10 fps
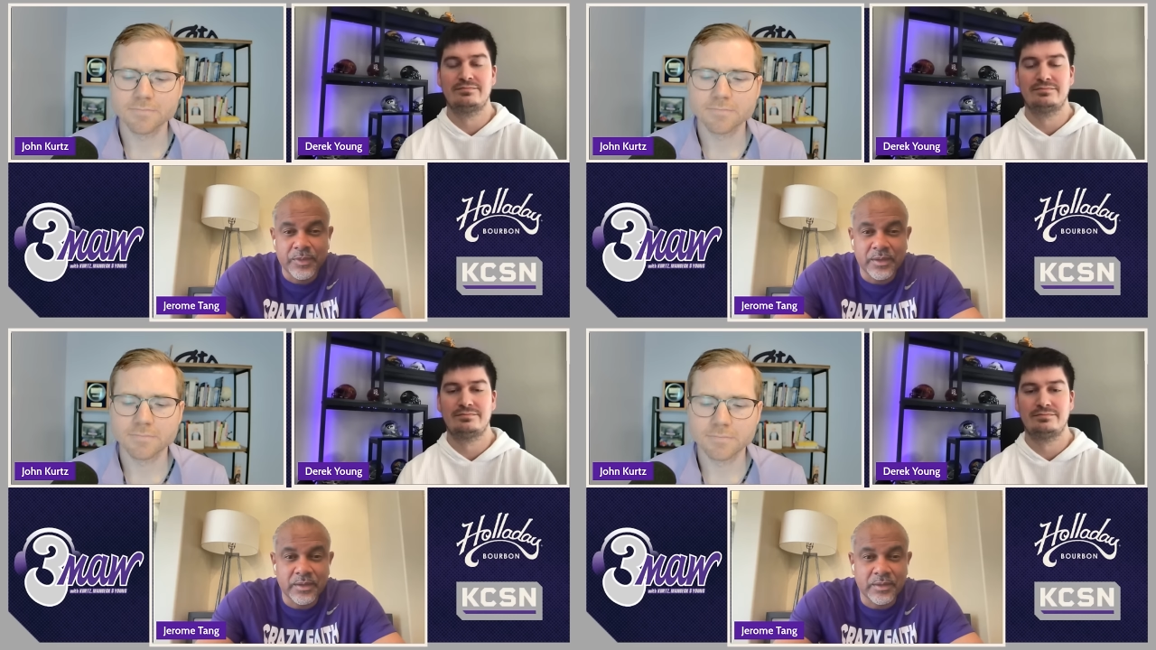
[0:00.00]

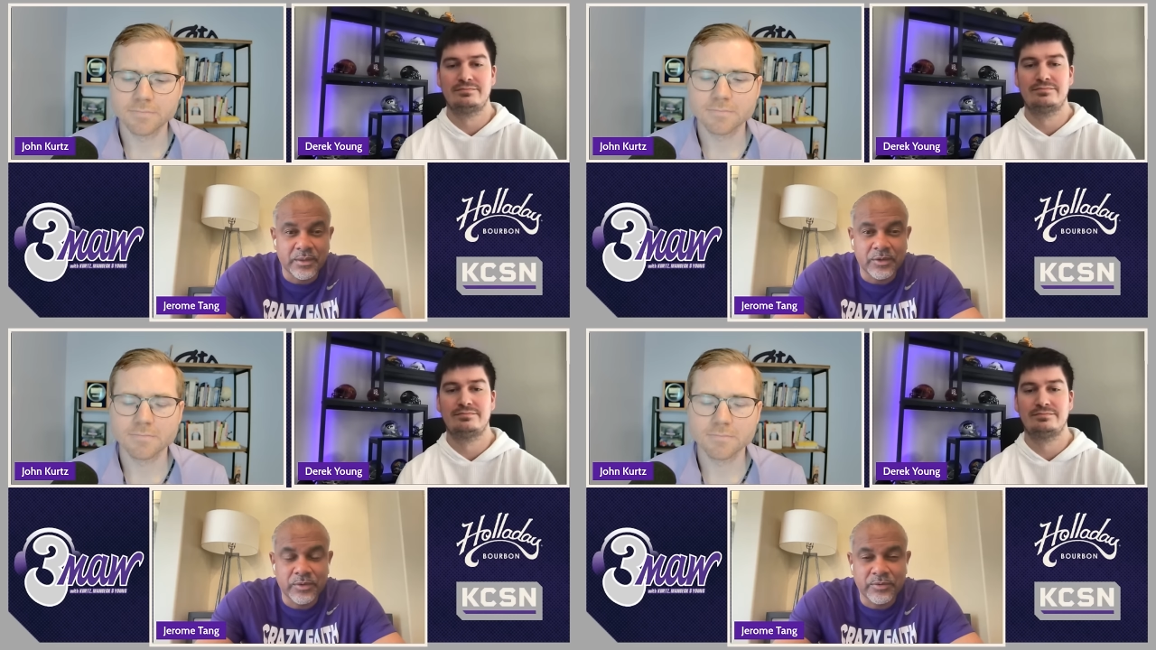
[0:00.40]
Speaker 1: And
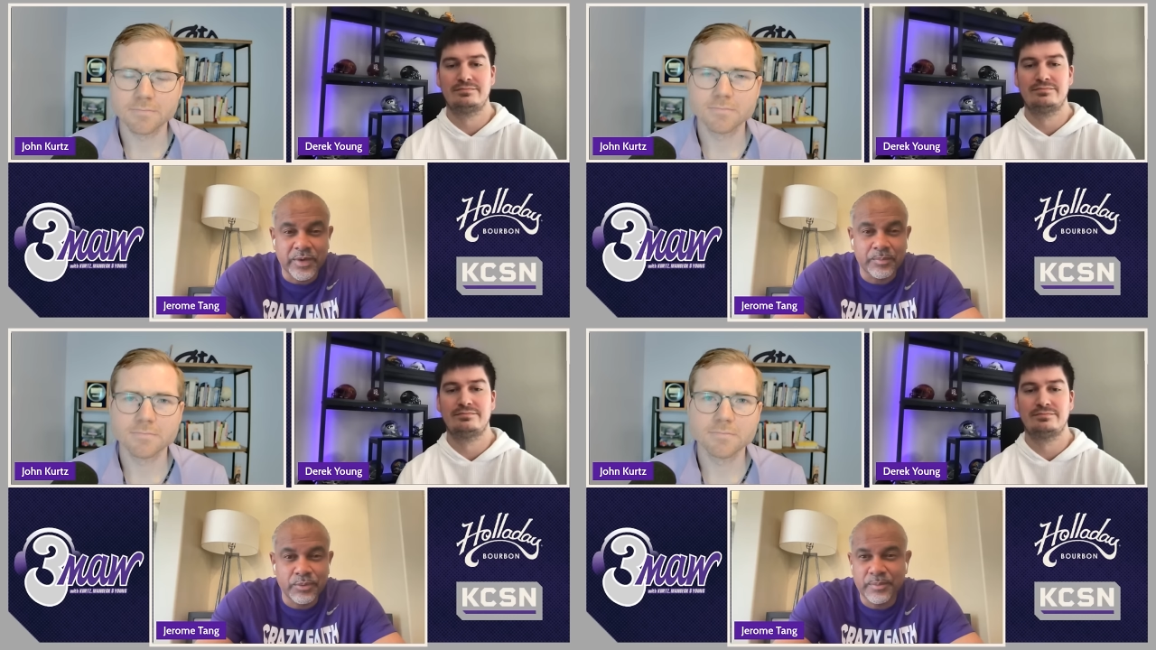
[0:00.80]
you know, if
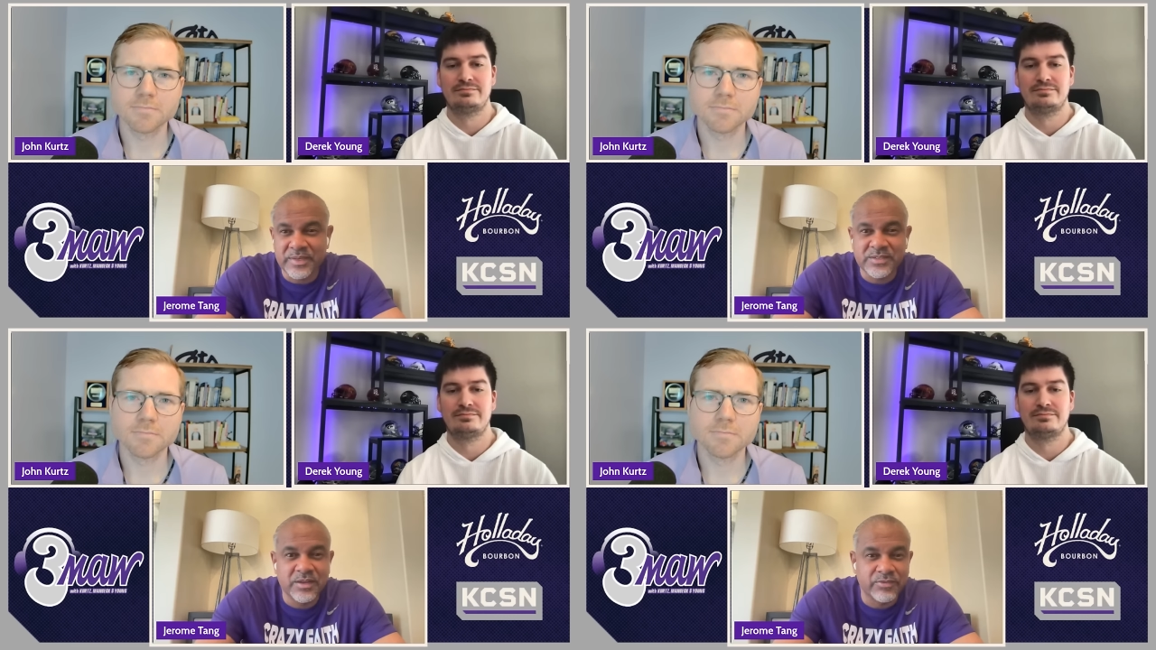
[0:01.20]
I put
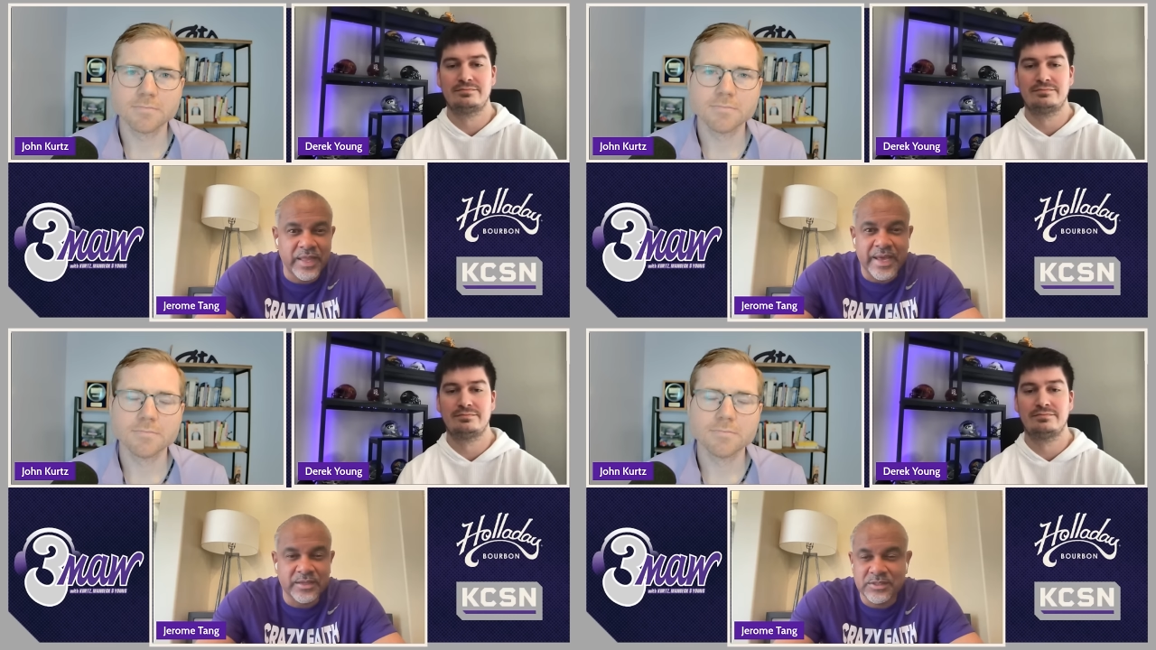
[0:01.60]
myself
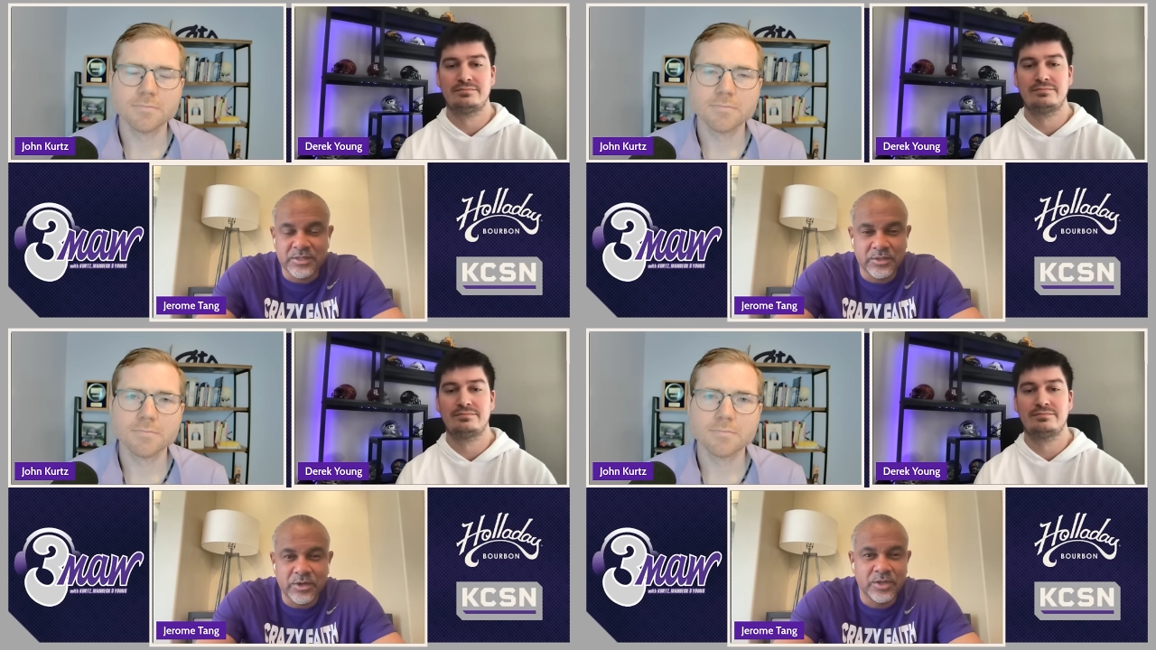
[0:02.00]
last
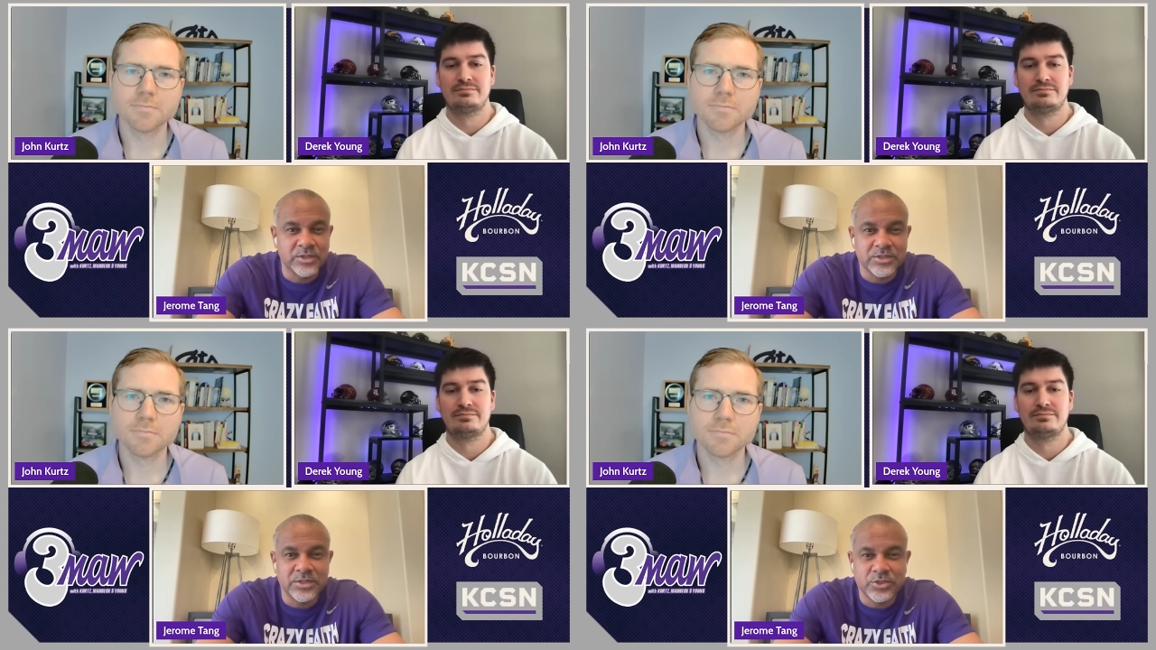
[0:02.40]
in all
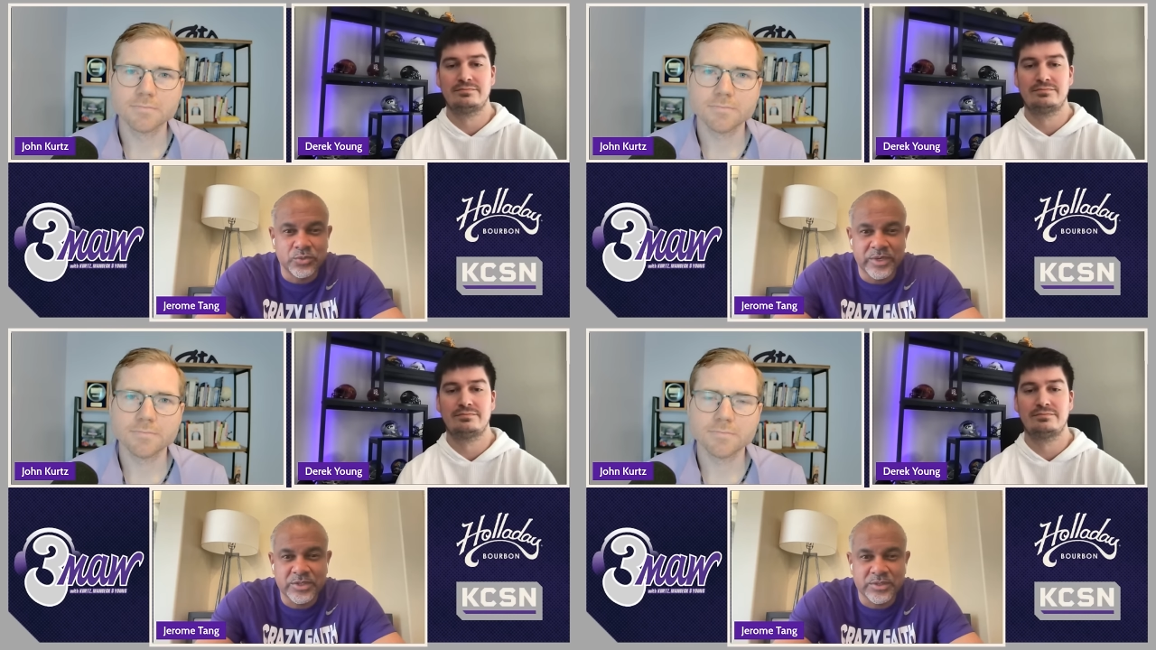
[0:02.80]
these
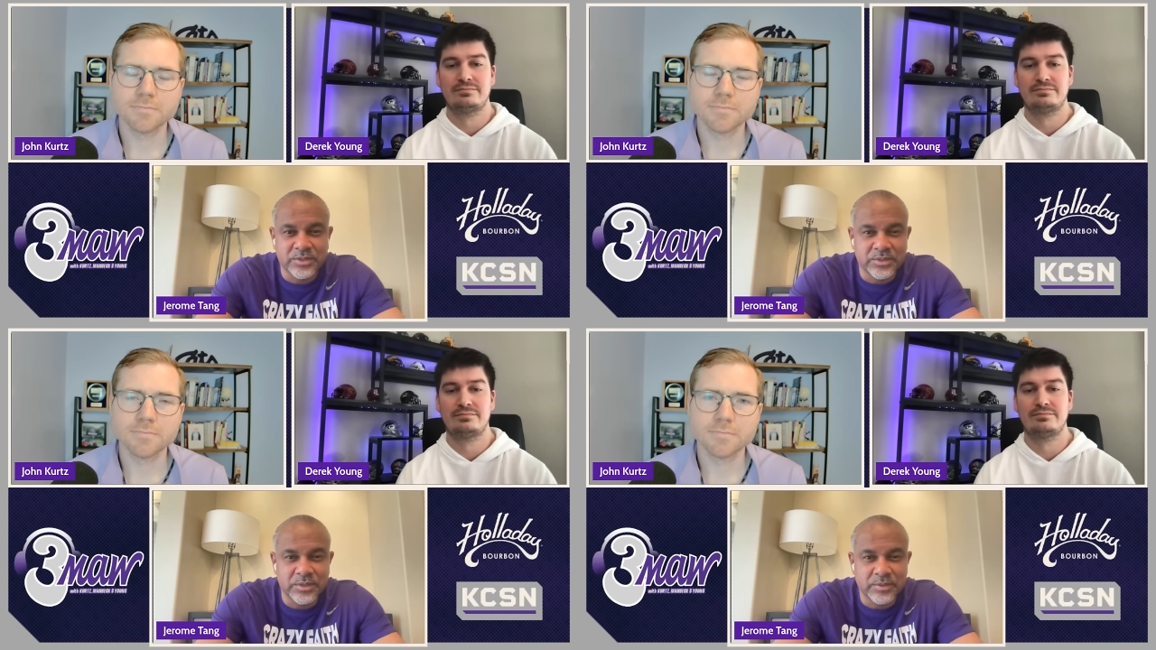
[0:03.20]

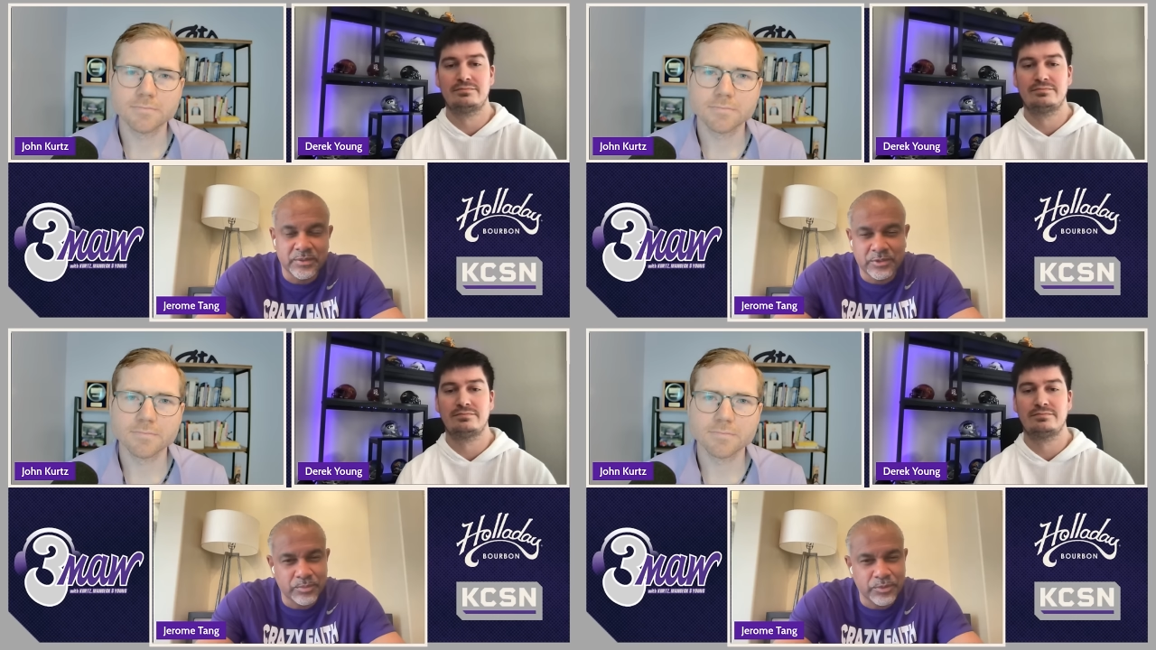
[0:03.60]
situations, I, uh,
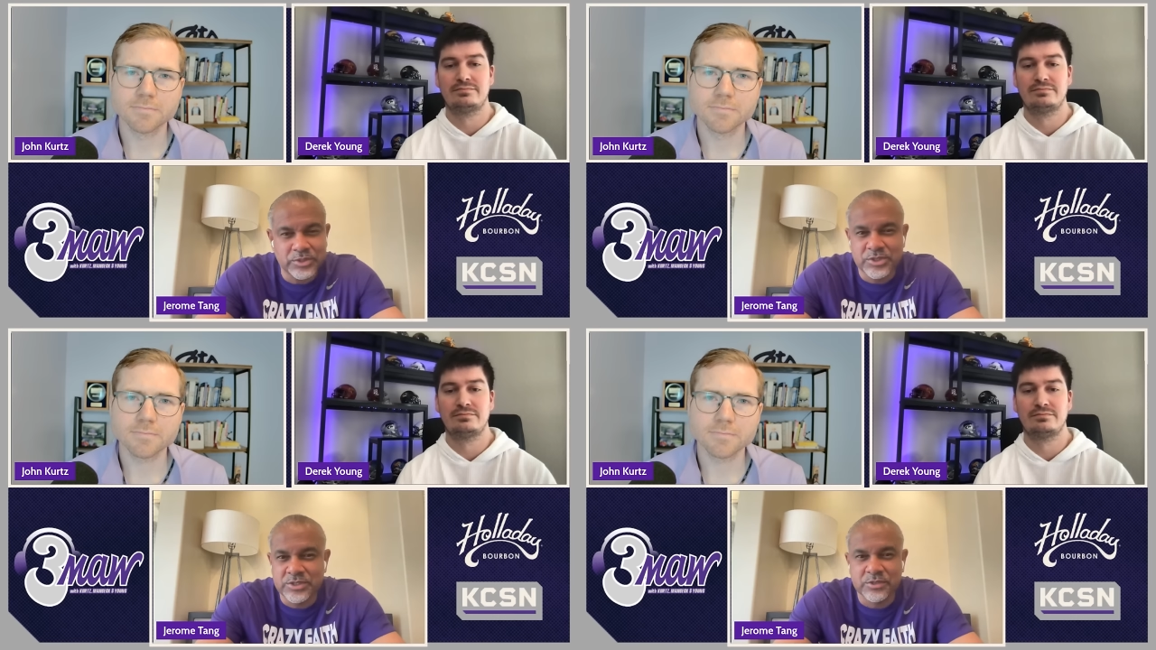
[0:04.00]
you know,
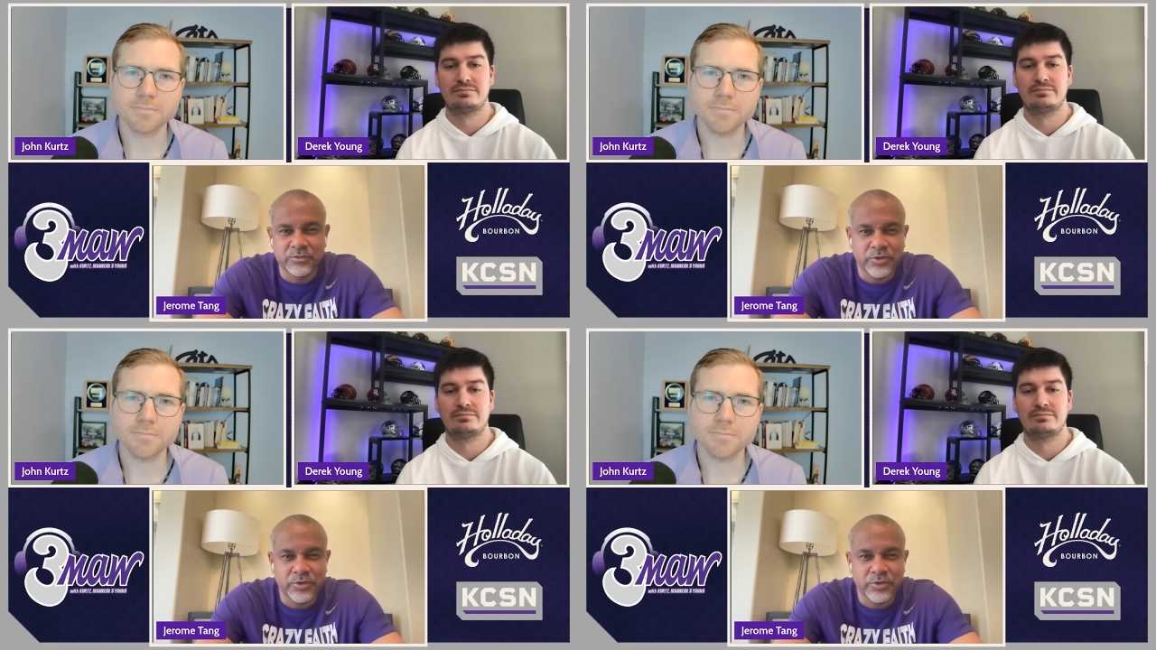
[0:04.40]
put Jesus